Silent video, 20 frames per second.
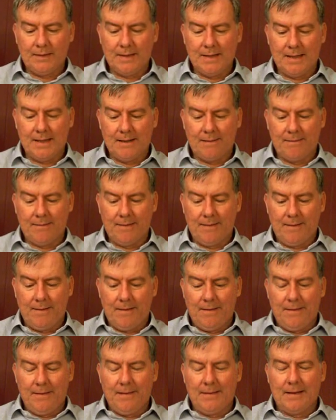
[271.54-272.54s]
Now,
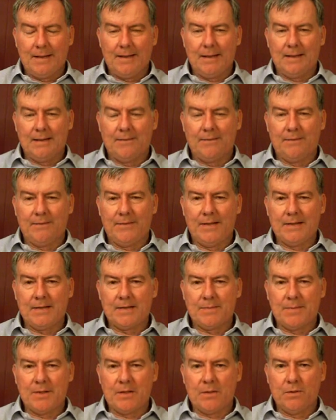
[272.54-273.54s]

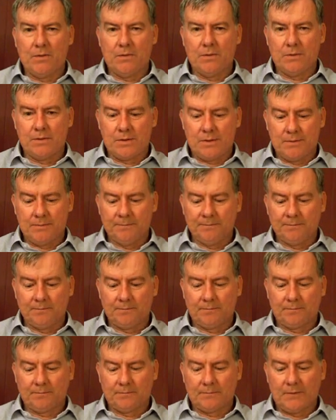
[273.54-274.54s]
that's because
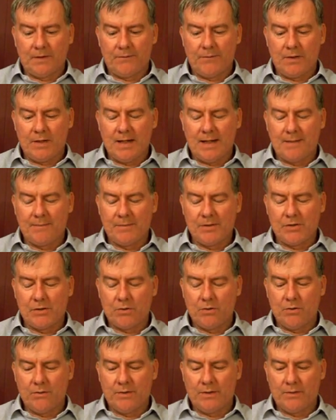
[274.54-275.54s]
if you can't be
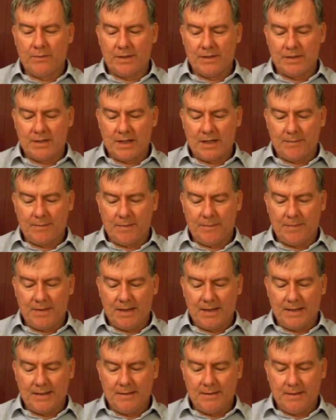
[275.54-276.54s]
sure that the rent's going to be
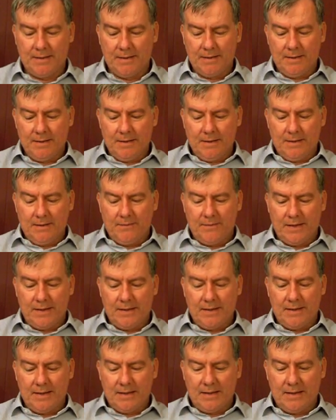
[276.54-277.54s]
paid,
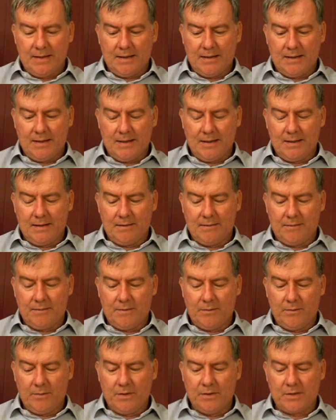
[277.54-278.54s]
then in
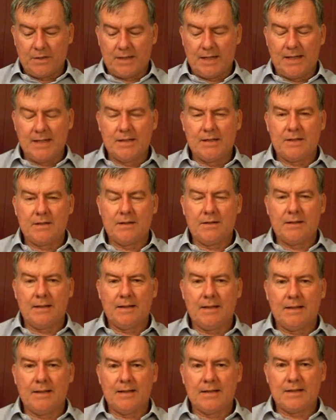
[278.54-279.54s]
the worst case,
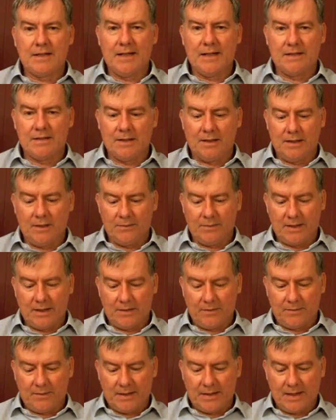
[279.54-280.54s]
as against the
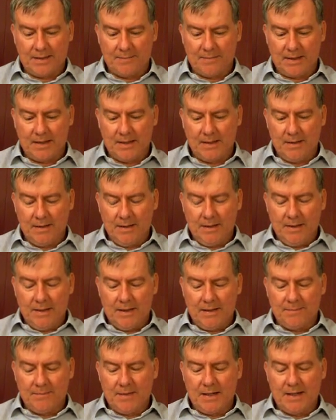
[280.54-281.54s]
liquidator of the company,
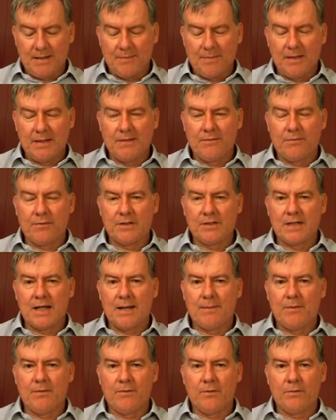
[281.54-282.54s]
it may be, for
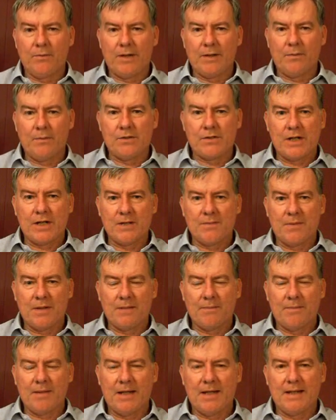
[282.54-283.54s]
example, that rent which has
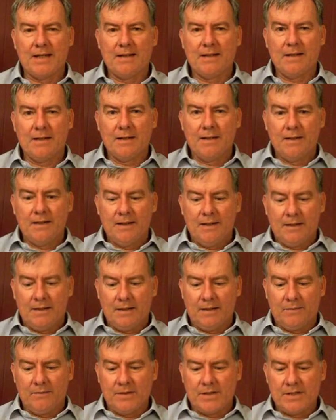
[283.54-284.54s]
been paid
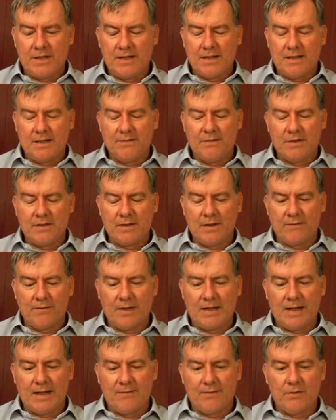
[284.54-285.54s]
and received is then
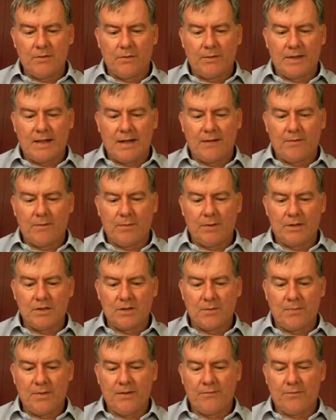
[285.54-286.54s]
recovered or recoverable
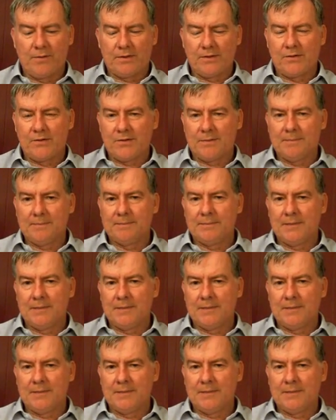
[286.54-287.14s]
as a preference,